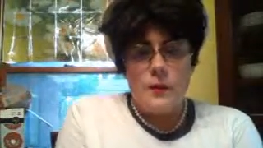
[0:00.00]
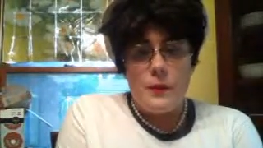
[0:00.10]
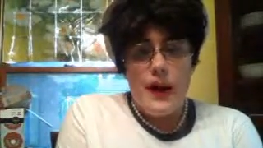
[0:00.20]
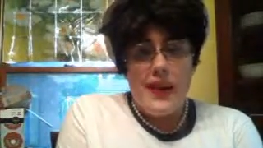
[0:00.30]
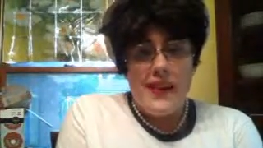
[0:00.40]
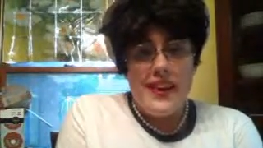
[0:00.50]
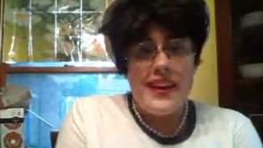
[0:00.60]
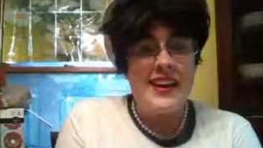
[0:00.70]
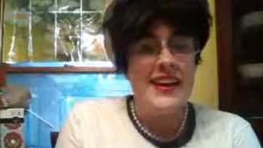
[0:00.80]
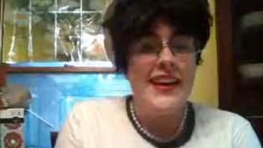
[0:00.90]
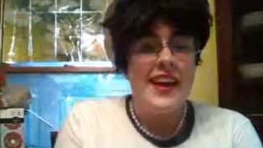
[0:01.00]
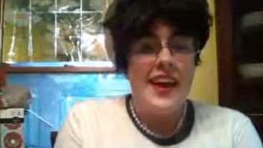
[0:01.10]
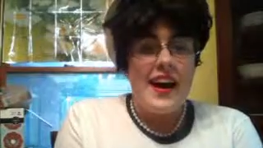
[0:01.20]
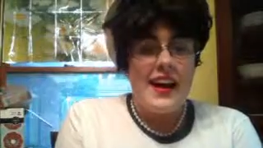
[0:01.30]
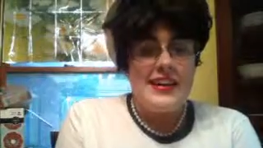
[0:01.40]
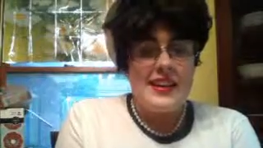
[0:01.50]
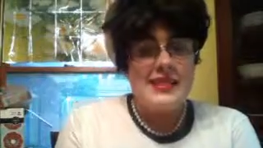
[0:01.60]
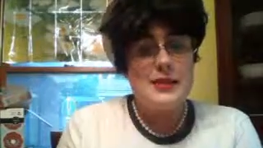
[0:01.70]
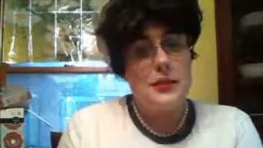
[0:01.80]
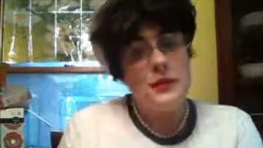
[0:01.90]
well, I, I
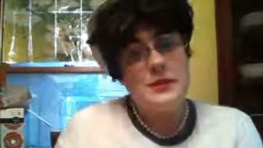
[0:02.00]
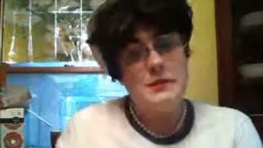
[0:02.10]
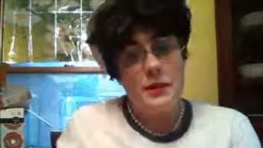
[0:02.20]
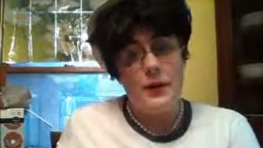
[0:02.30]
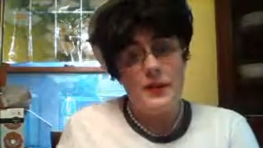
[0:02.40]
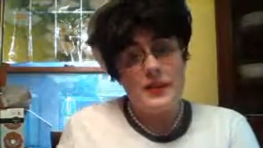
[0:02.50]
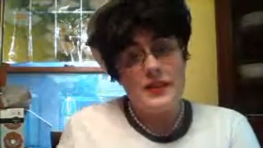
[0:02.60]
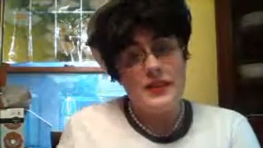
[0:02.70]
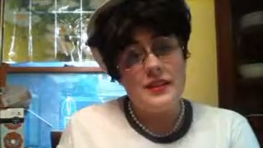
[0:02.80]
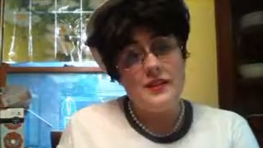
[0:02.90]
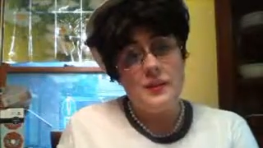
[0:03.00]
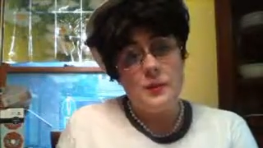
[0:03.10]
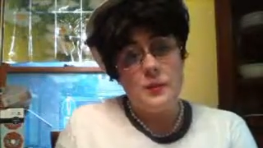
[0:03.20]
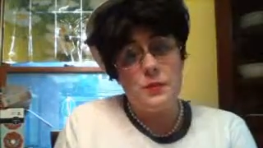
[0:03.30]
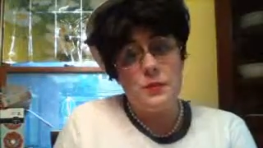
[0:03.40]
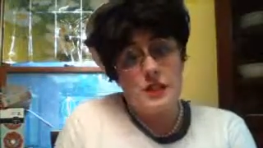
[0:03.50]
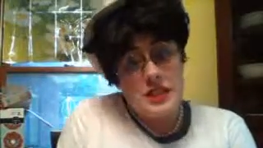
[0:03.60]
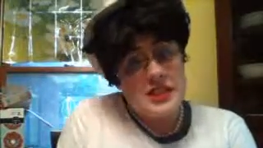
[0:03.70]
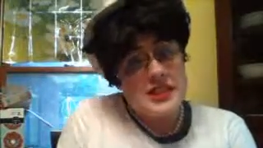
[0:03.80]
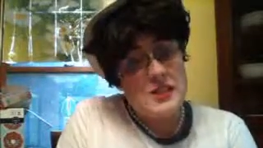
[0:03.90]
suppose a boat filled with
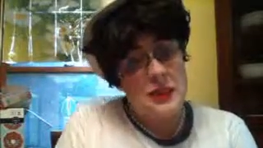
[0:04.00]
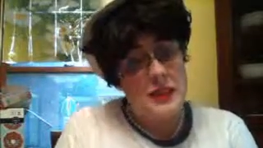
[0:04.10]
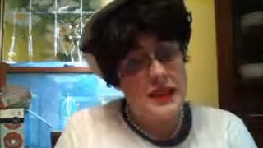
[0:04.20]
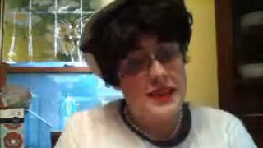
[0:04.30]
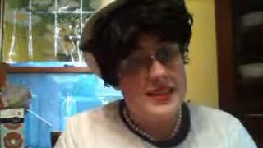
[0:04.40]
provisions, maybe?